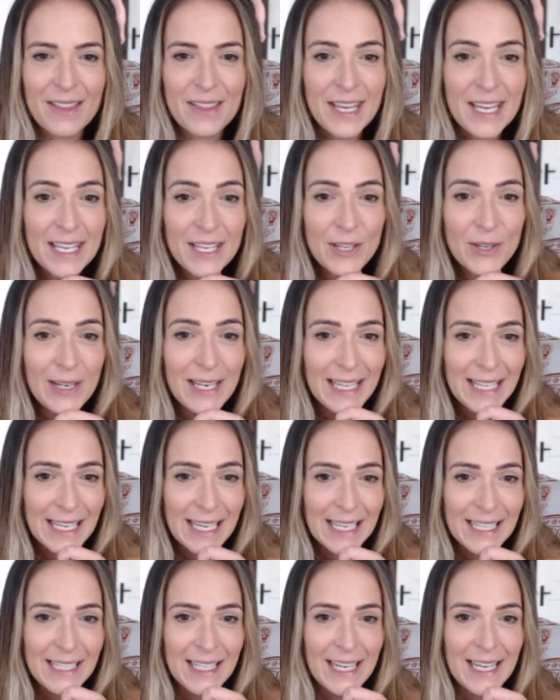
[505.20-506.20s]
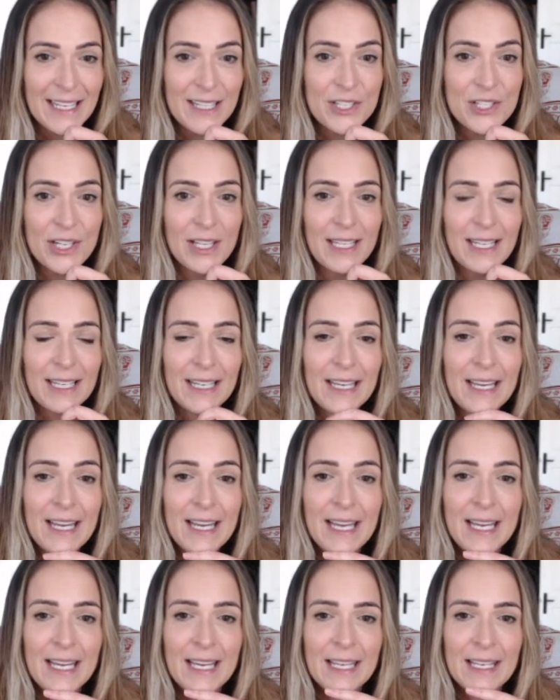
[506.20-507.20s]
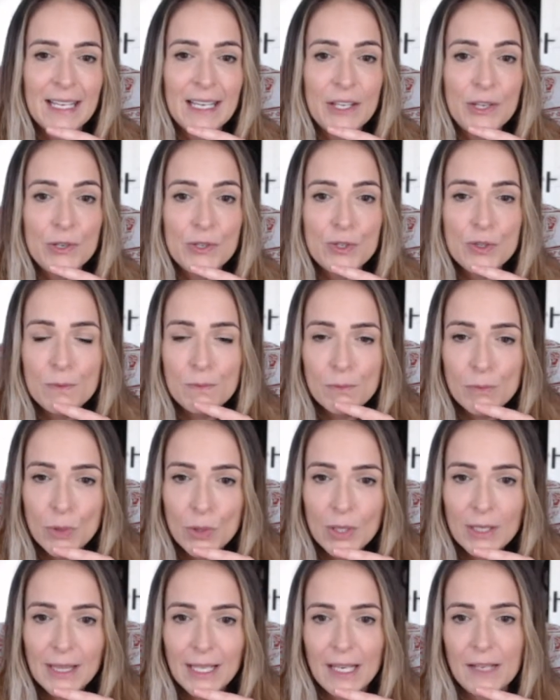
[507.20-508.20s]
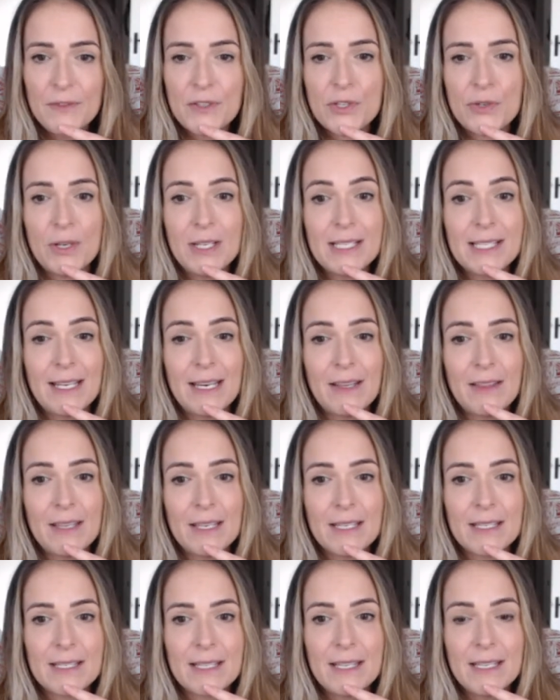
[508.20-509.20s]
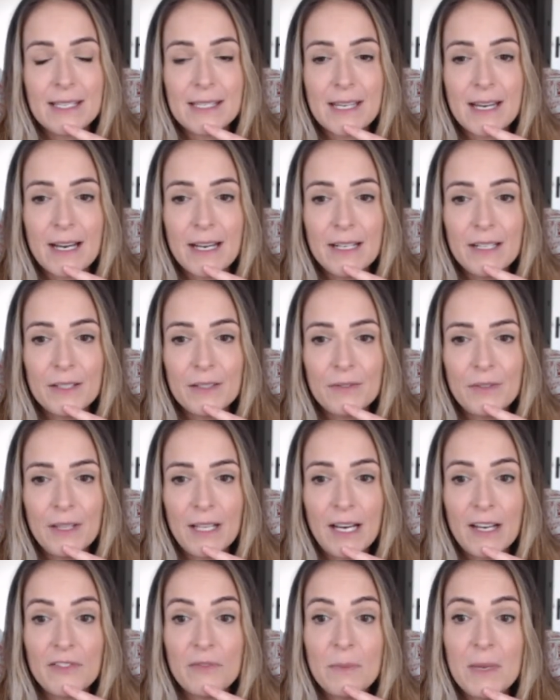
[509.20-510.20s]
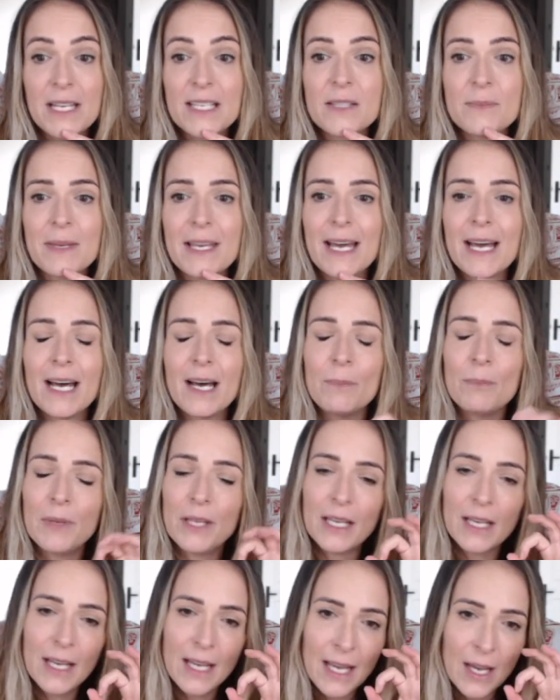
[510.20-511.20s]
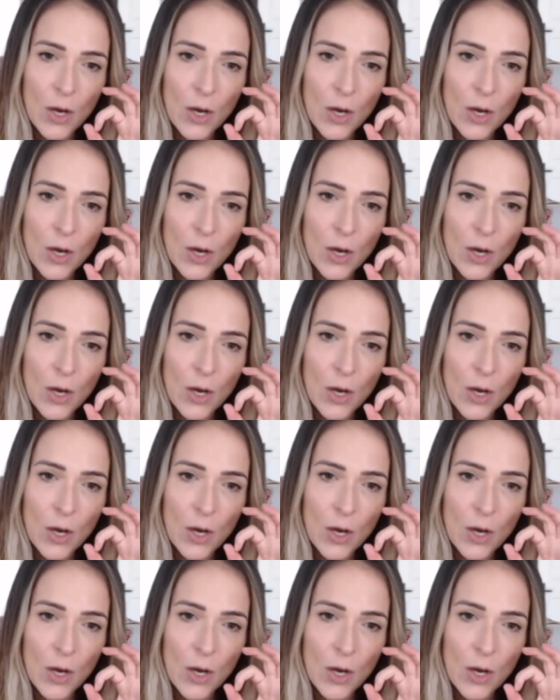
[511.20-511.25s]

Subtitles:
Thank you, Leanne Angela. Can you do more live streams like this? This kind of live makes me happy.